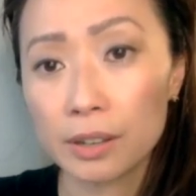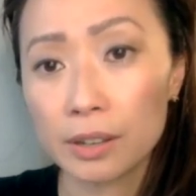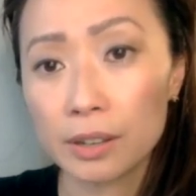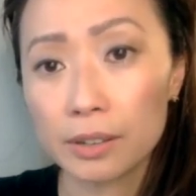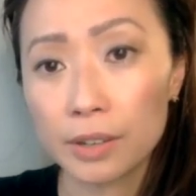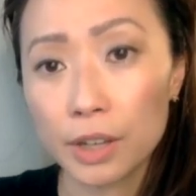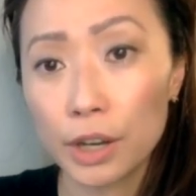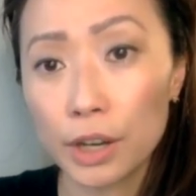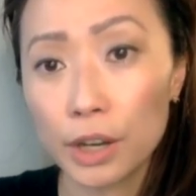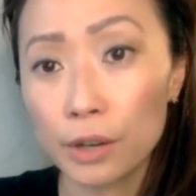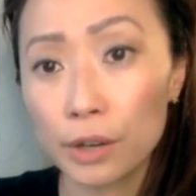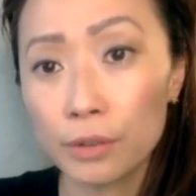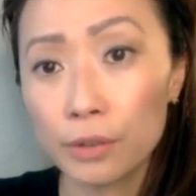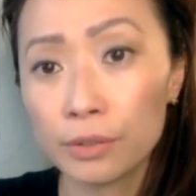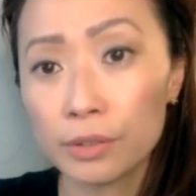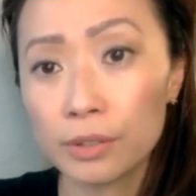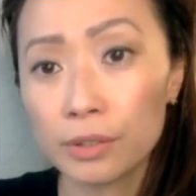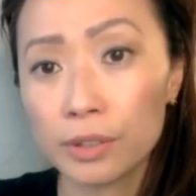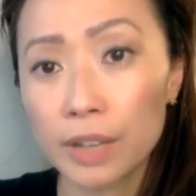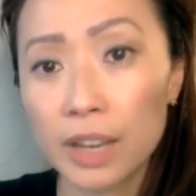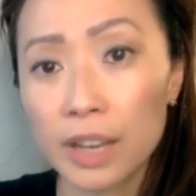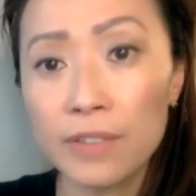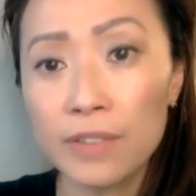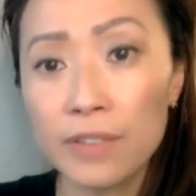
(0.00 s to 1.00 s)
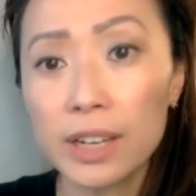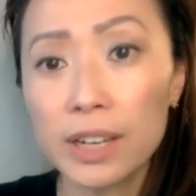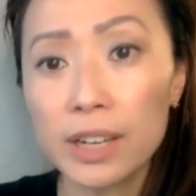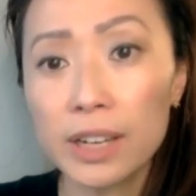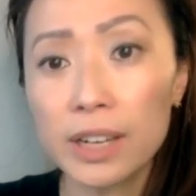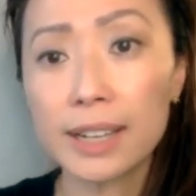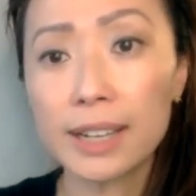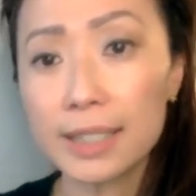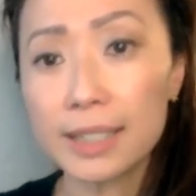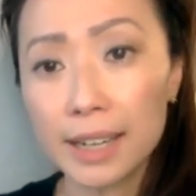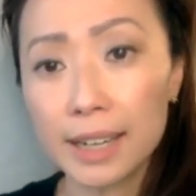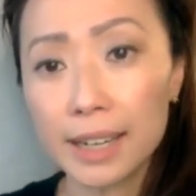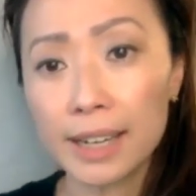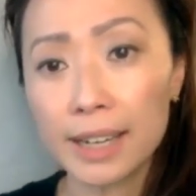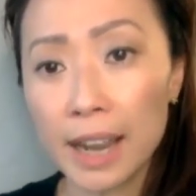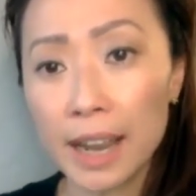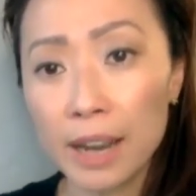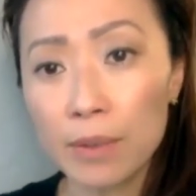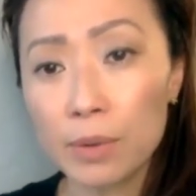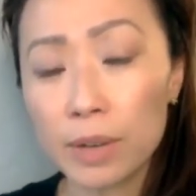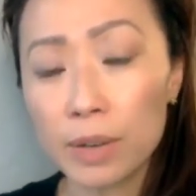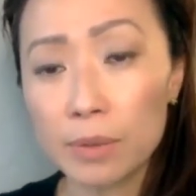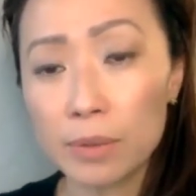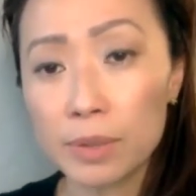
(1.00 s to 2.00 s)
You know, even in
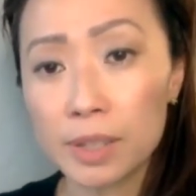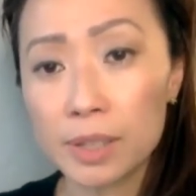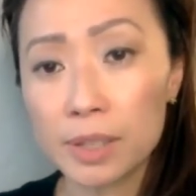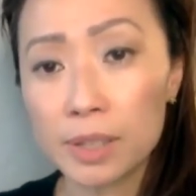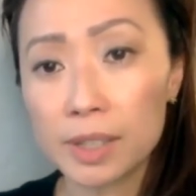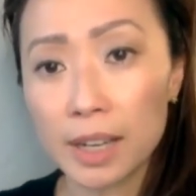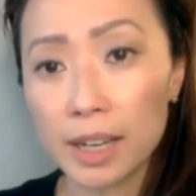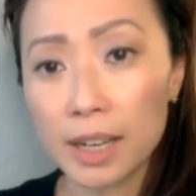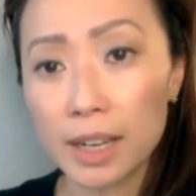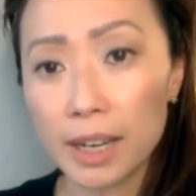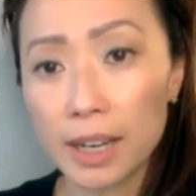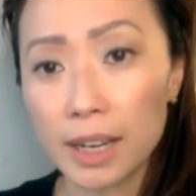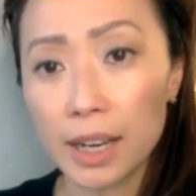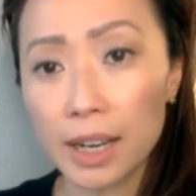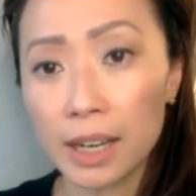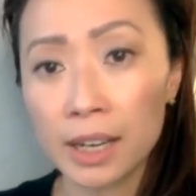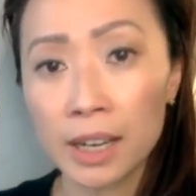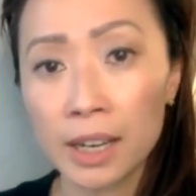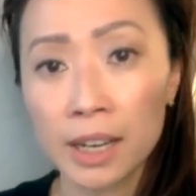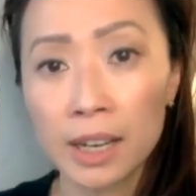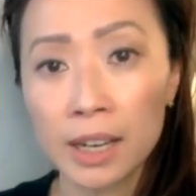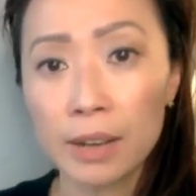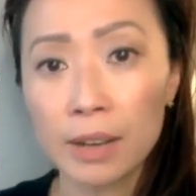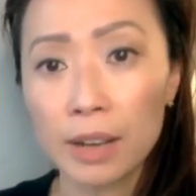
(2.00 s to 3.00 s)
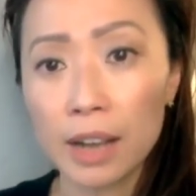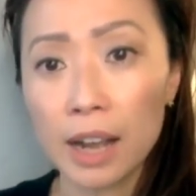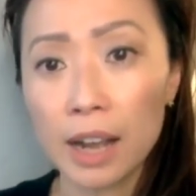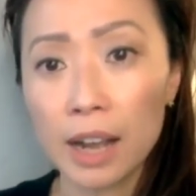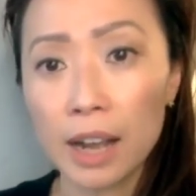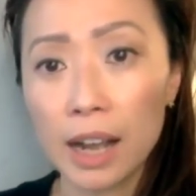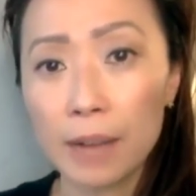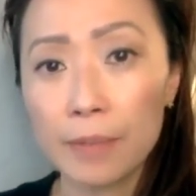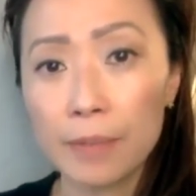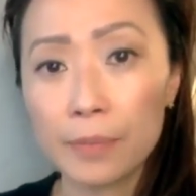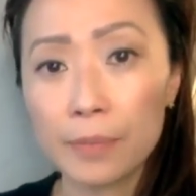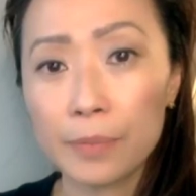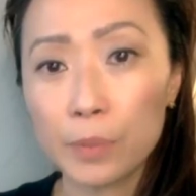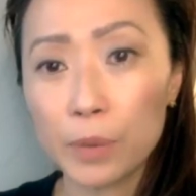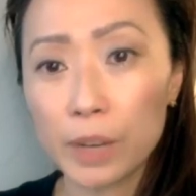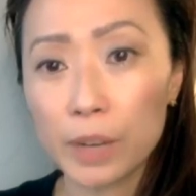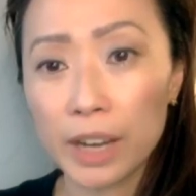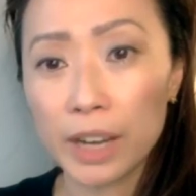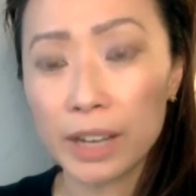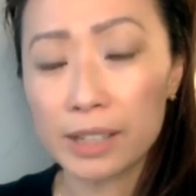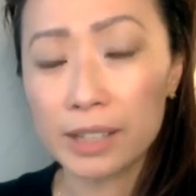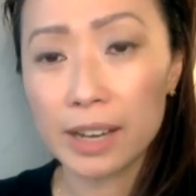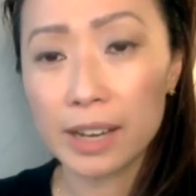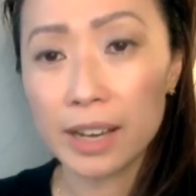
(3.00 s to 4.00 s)
1998 when I was studying it um, when,
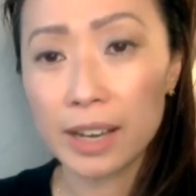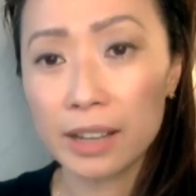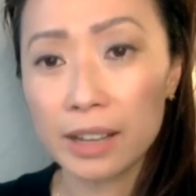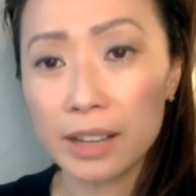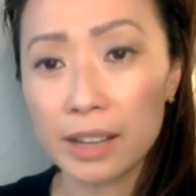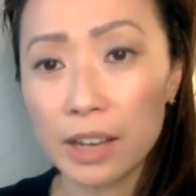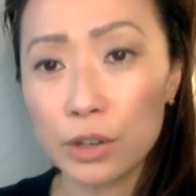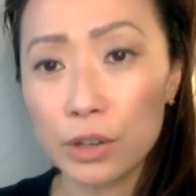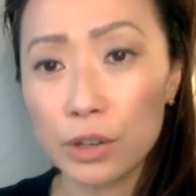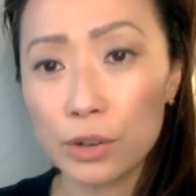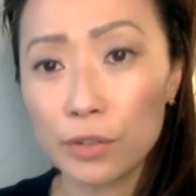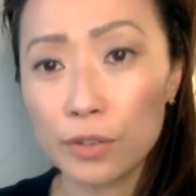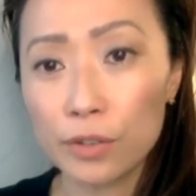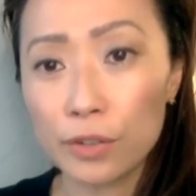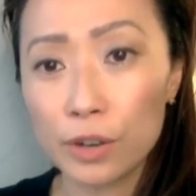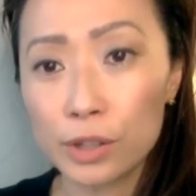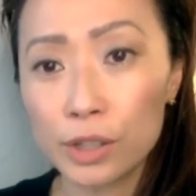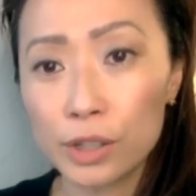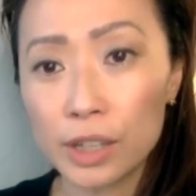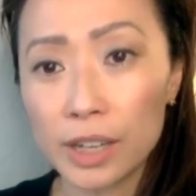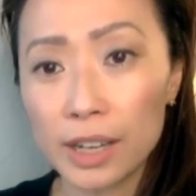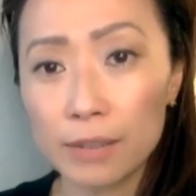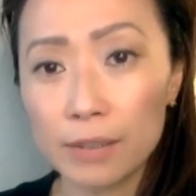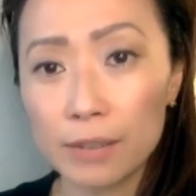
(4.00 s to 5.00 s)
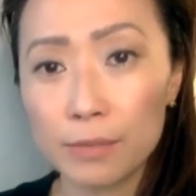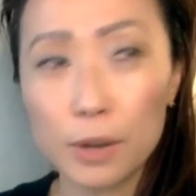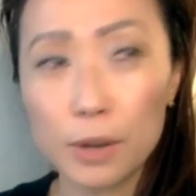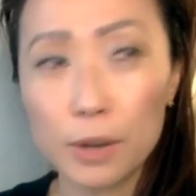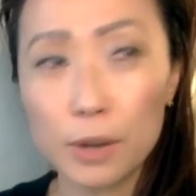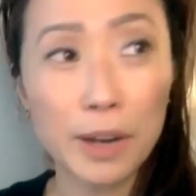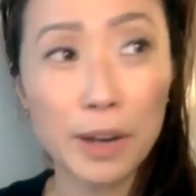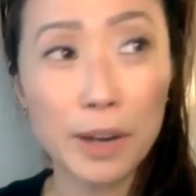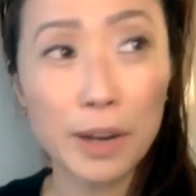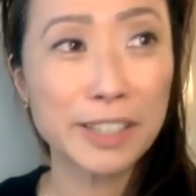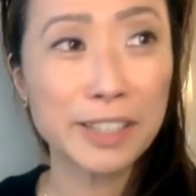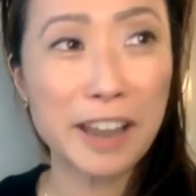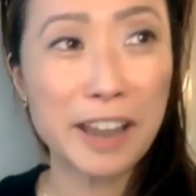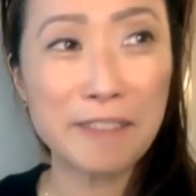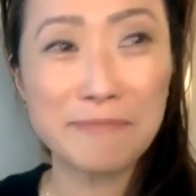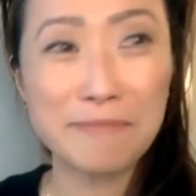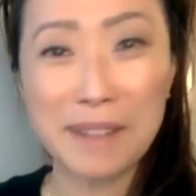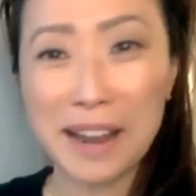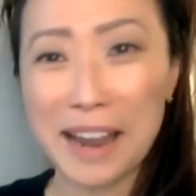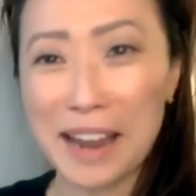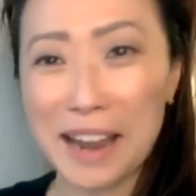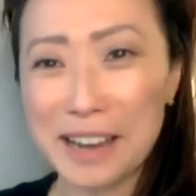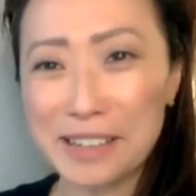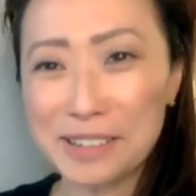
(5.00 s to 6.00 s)
in, in, in university, well, I just gave
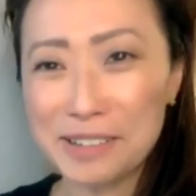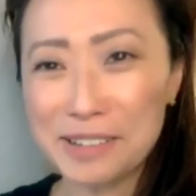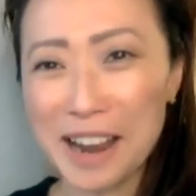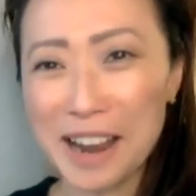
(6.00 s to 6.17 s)
my age away,